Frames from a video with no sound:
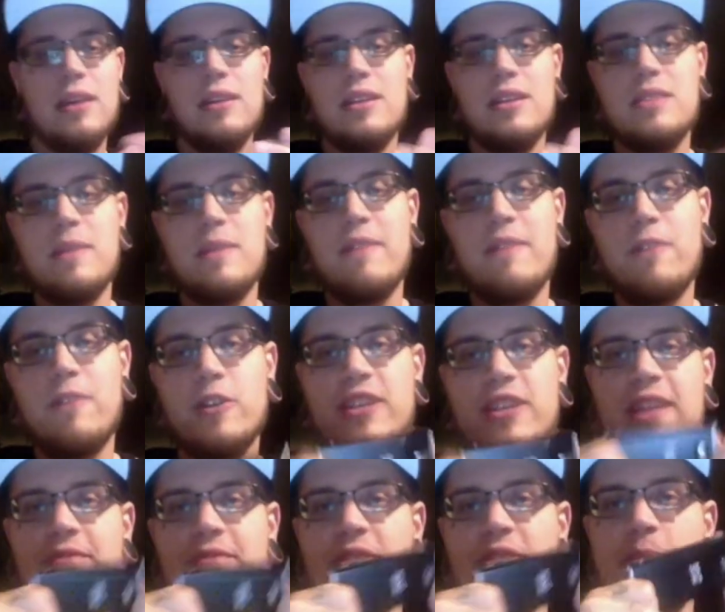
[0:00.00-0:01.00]
This is my first
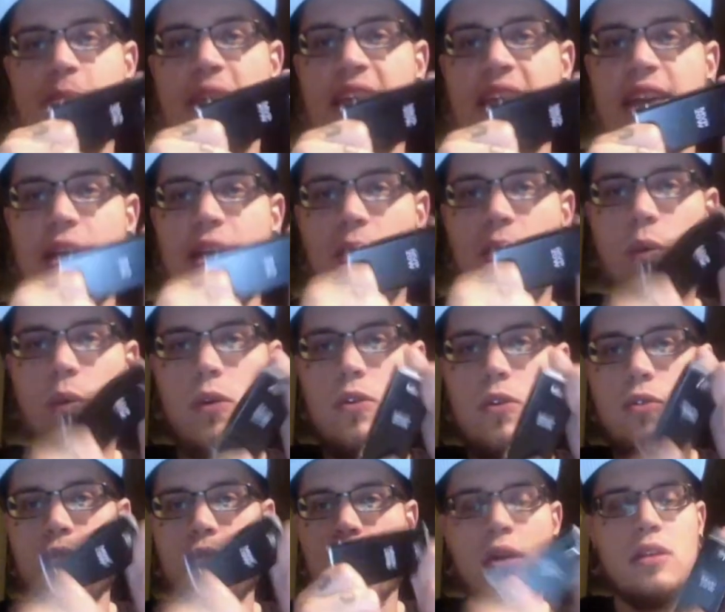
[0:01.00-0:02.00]
MVP.
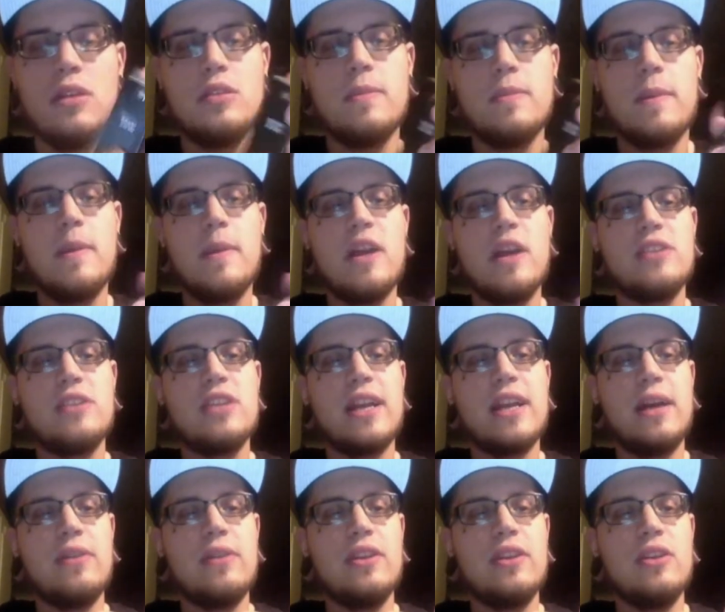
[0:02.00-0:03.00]
Woo! So maybe I'll
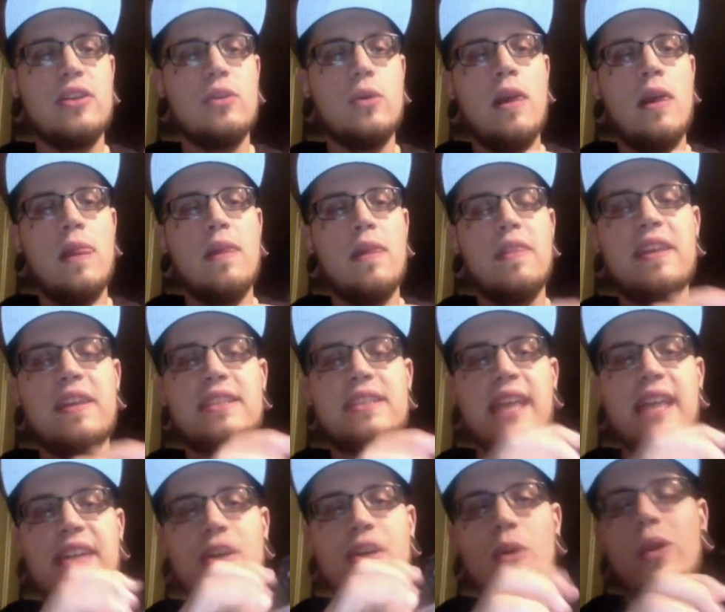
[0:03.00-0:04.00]
check out the new one. The things
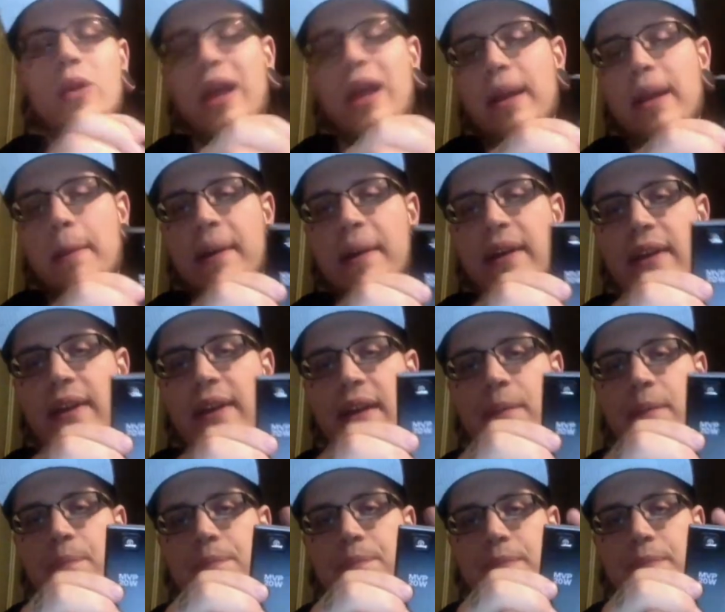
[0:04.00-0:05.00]
I don't like about it,
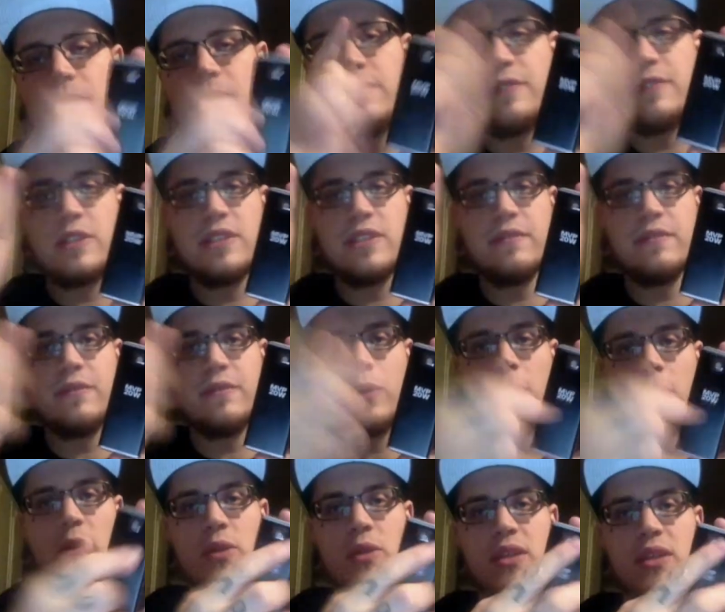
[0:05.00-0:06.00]
first and
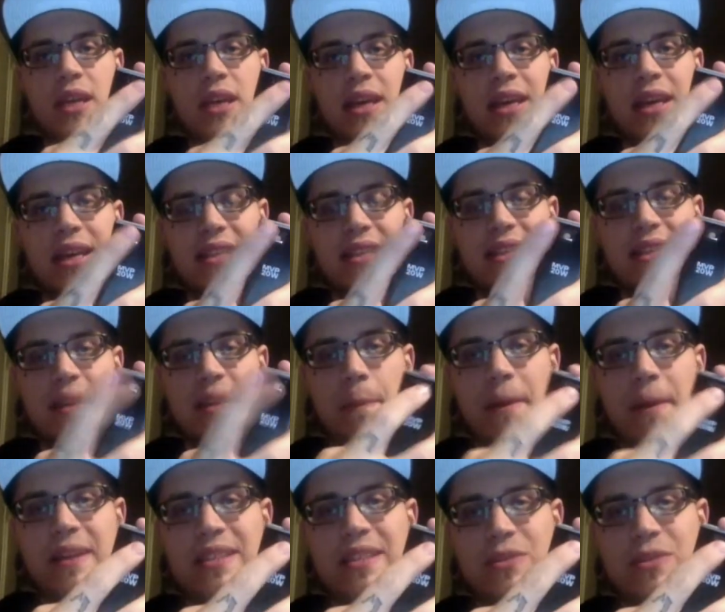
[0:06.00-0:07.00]
foremost, is that the
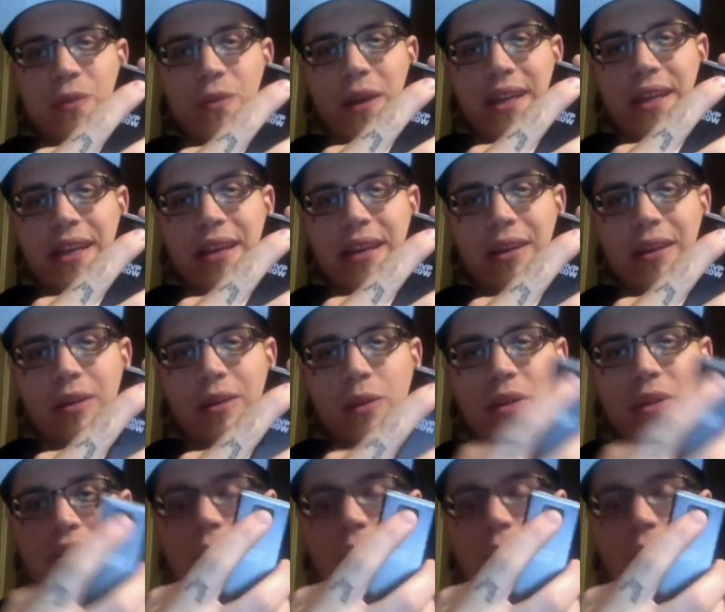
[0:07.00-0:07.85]
button's right here, which it